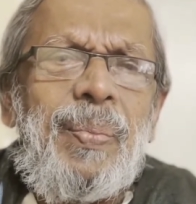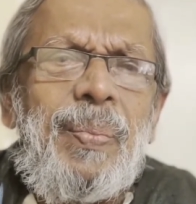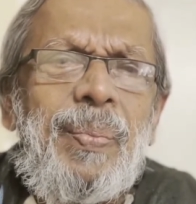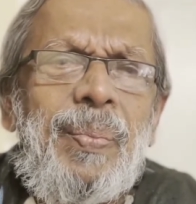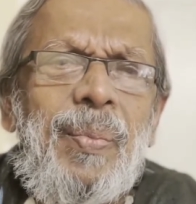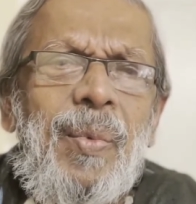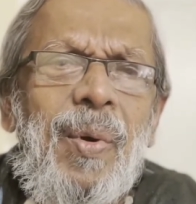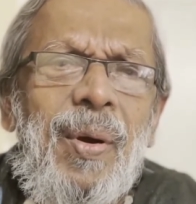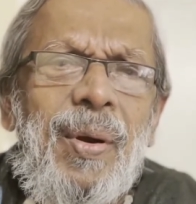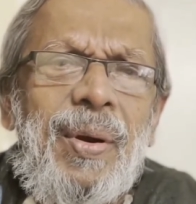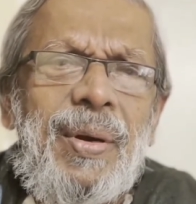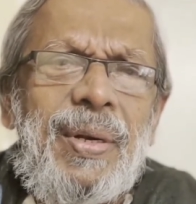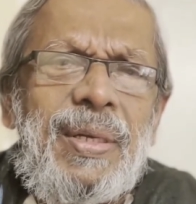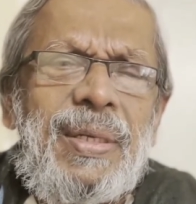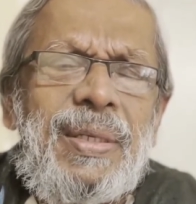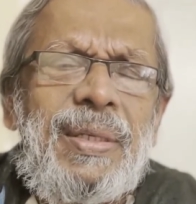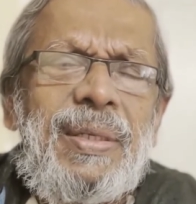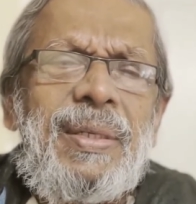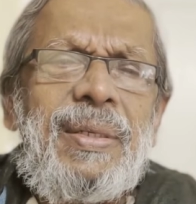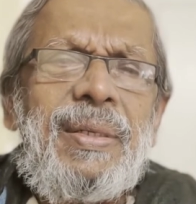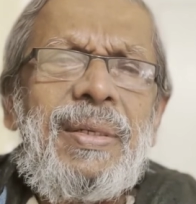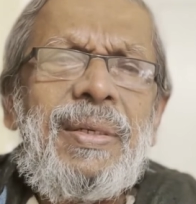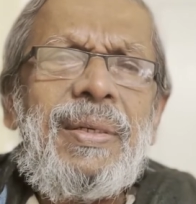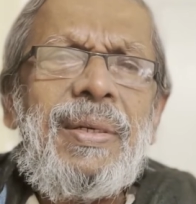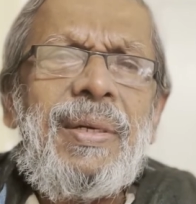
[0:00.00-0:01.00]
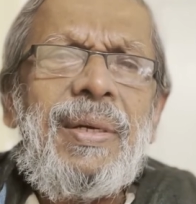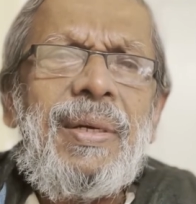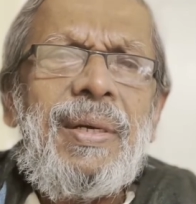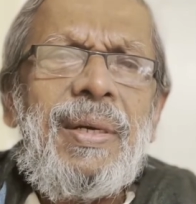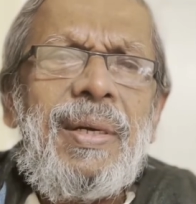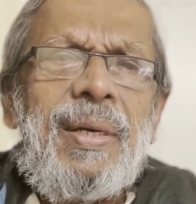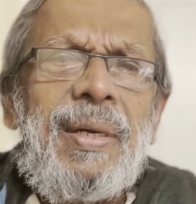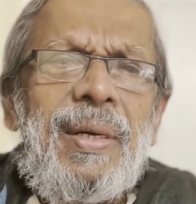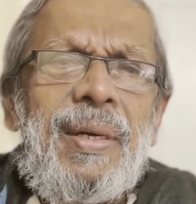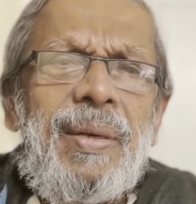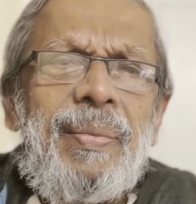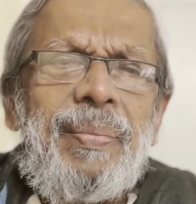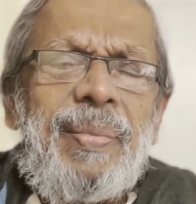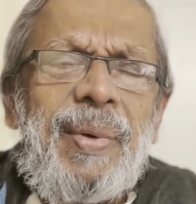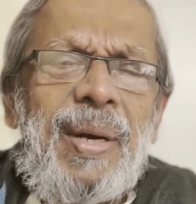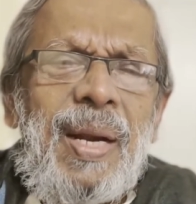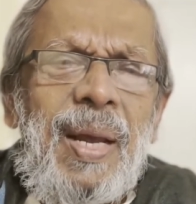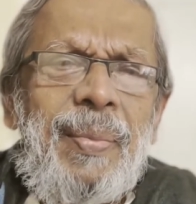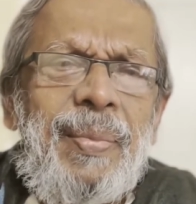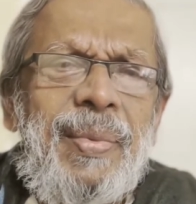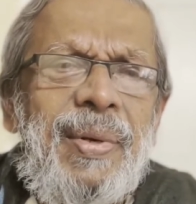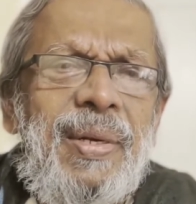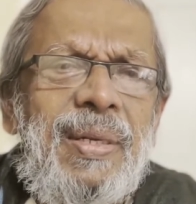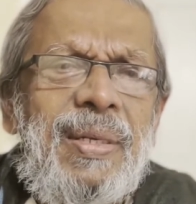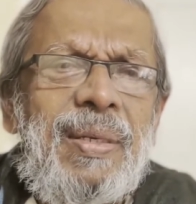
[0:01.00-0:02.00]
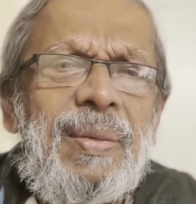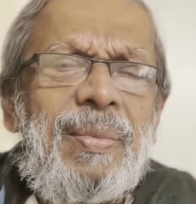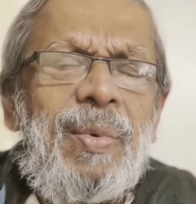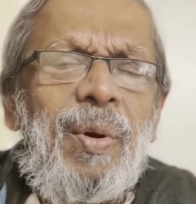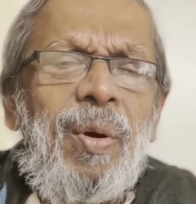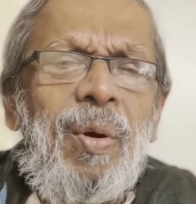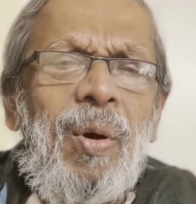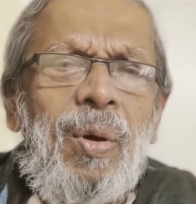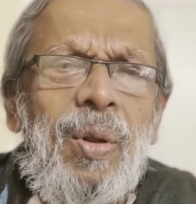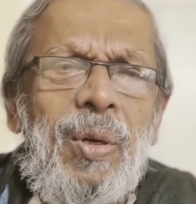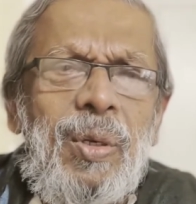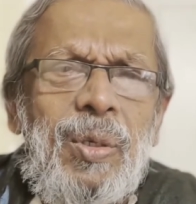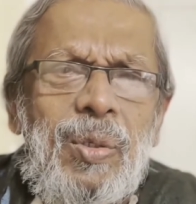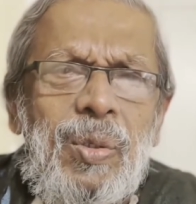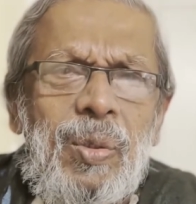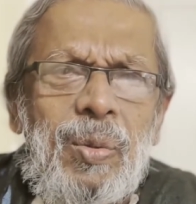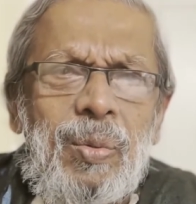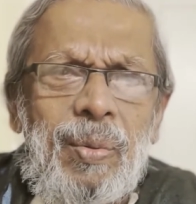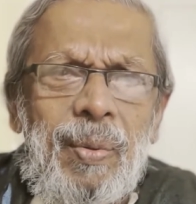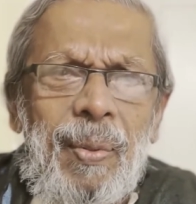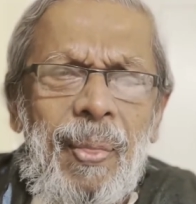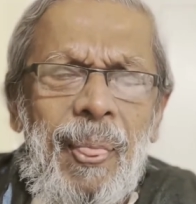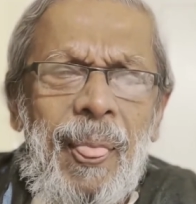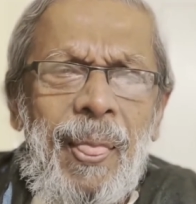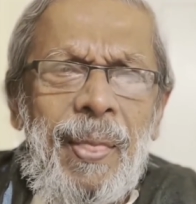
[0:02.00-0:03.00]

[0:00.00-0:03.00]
modern Brahminism also.